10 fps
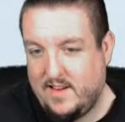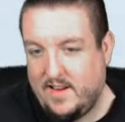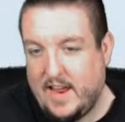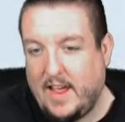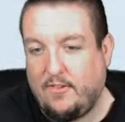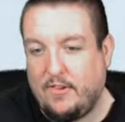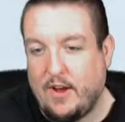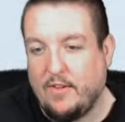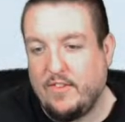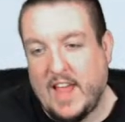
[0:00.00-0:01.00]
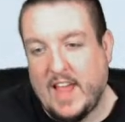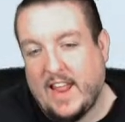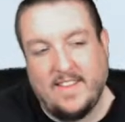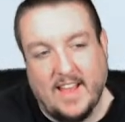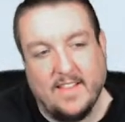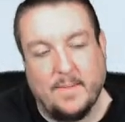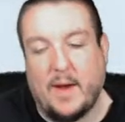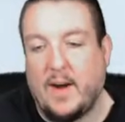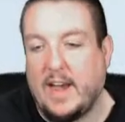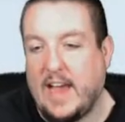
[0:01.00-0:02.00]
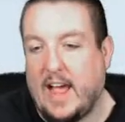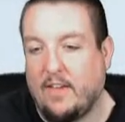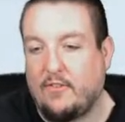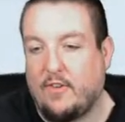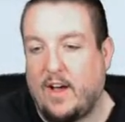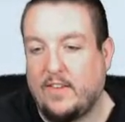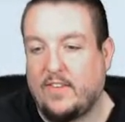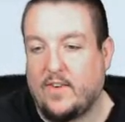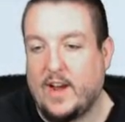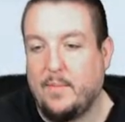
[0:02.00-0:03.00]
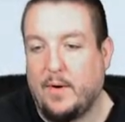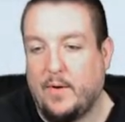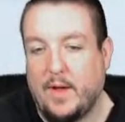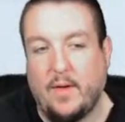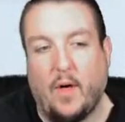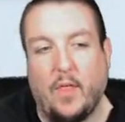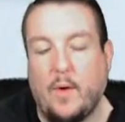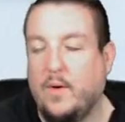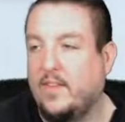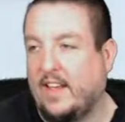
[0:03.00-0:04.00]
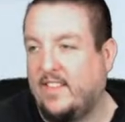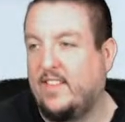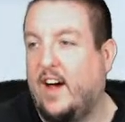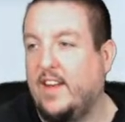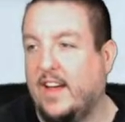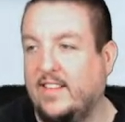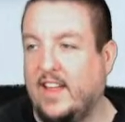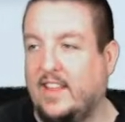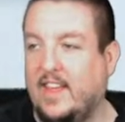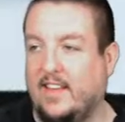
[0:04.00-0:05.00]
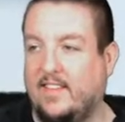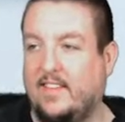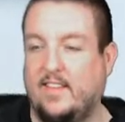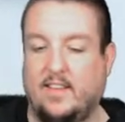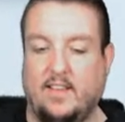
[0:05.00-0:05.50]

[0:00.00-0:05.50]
Ace Jones. Yeah, that sounds about right. Yeah, straw scramble. It, although it was like sawdust, like this.